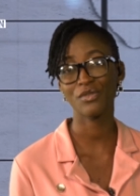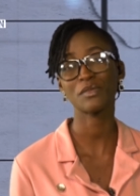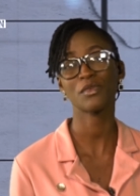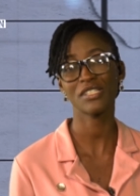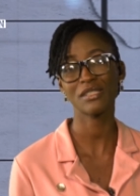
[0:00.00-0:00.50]

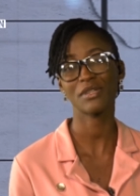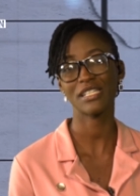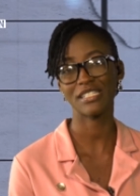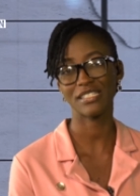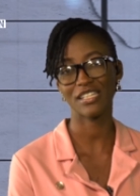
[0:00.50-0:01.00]

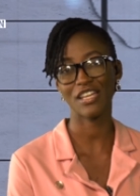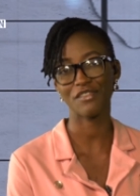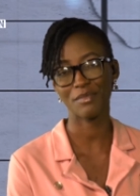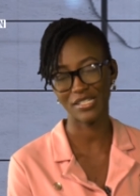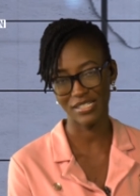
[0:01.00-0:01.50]
responsibilities the
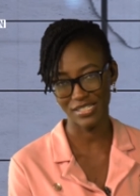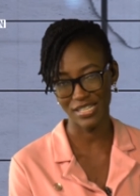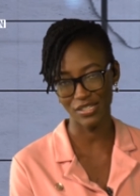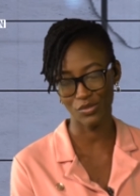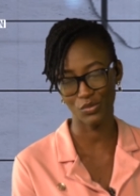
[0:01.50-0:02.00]
government is
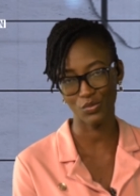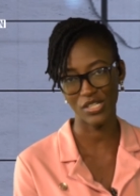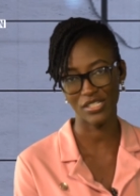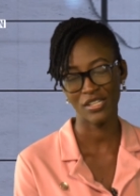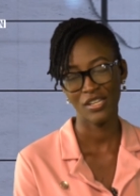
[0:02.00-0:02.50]
saddled
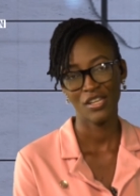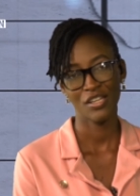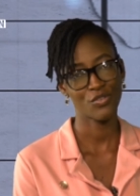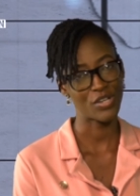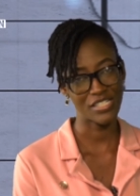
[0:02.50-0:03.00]
with,
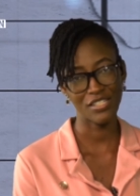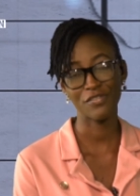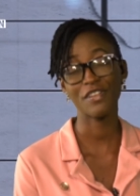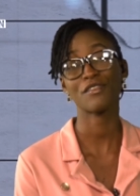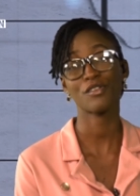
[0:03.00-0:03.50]
creating
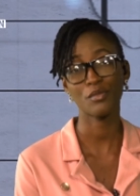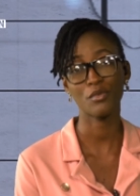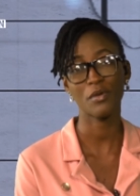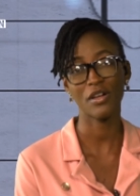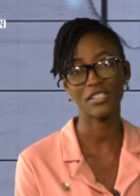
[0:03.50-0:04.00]

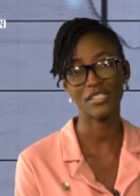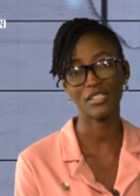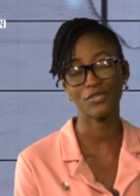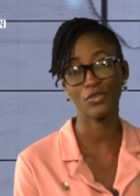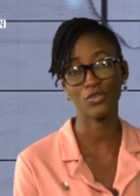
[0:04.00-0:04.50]
favorable
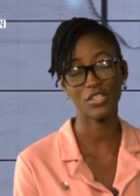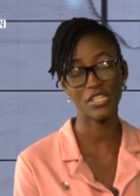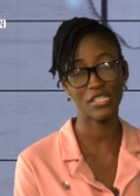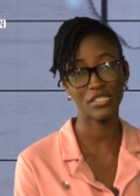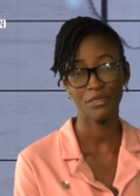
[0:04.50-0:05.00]
policies for
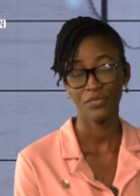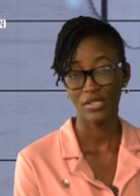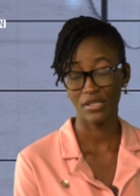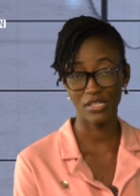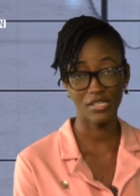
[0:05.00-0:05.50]
these
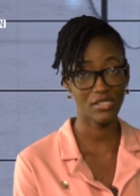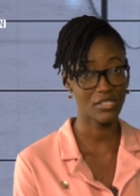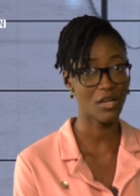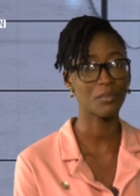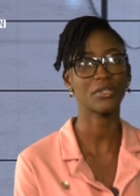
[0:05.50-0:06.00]

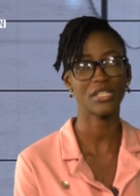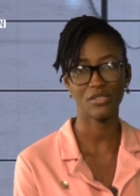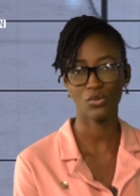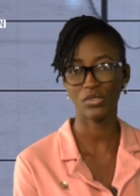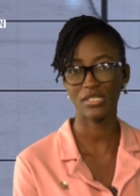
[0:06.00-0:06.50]

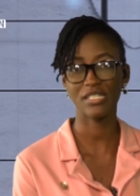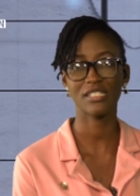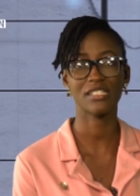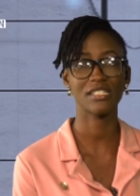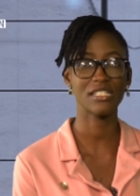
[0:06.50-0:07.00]
companies or
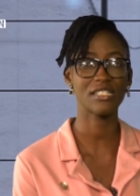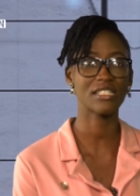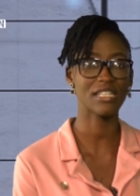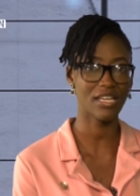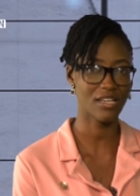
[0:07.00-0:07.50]
these
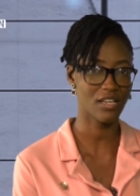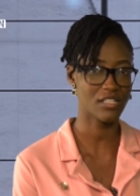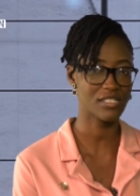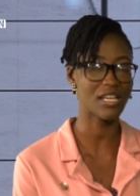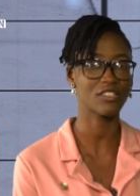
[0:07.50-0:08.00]
tech
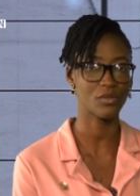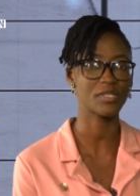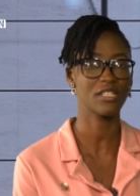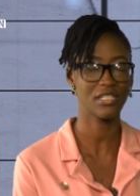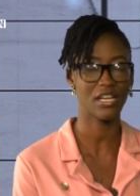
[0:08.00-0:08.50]

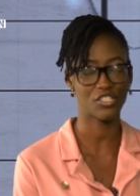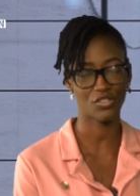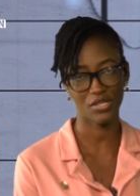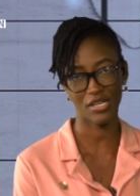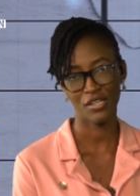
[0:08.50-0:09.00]
startups in
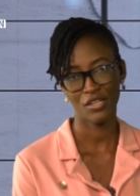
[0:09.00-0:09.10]
Nigeria